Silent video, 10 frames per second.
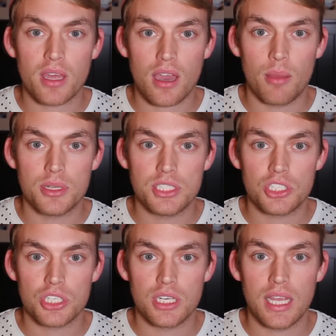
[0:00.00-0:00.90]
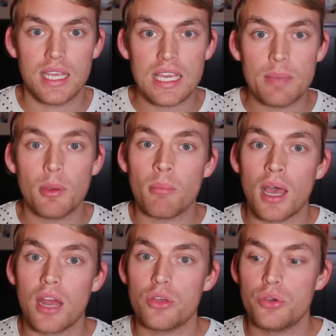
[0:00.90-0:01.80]
the competition and keep a
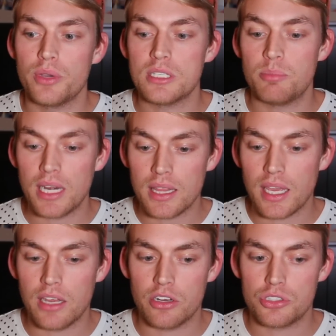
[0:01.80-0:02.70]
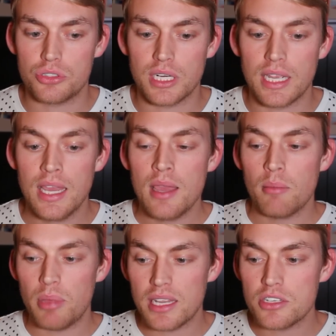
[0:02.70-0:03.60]
model who has been in the industry,
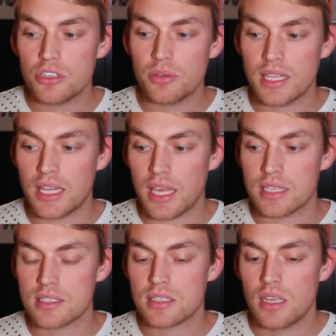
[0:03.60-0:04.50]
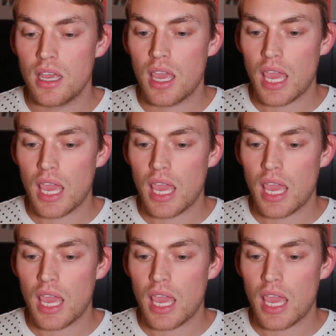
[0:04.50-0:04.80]
been doing this,